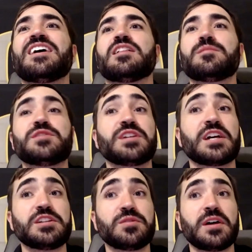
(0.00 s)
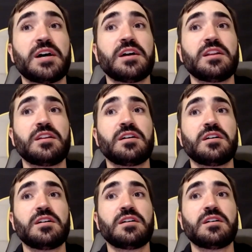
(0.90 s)
Let me see. Can I do that?
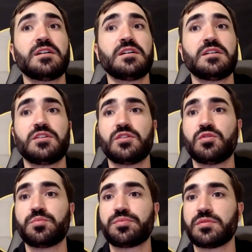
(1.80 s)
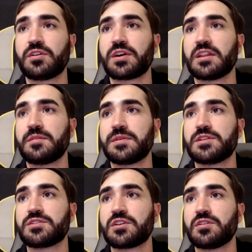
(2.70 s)
Nope. Okay, let me
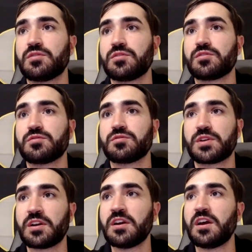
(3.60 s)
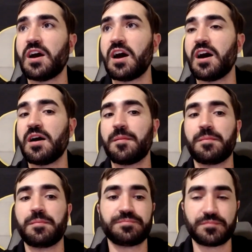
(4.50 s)
just go through Twitter.
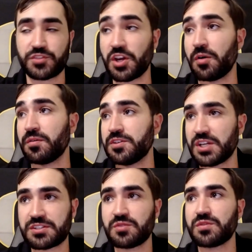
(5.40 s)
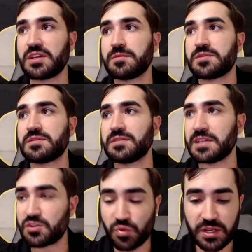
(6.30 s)
So Justin Williams,
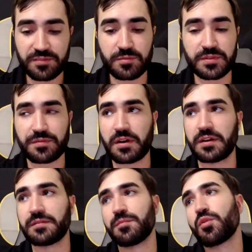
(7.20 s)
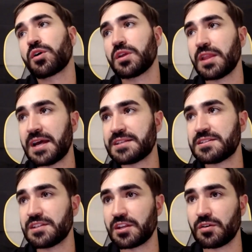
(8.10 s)
he's working from a more or
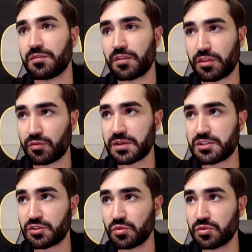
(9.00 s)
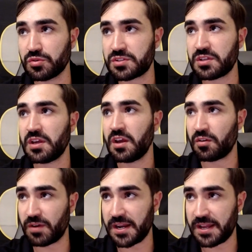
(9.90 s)
less, three schools
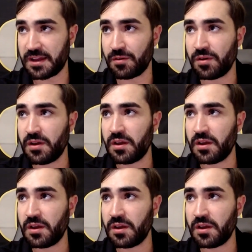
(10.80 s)
right now,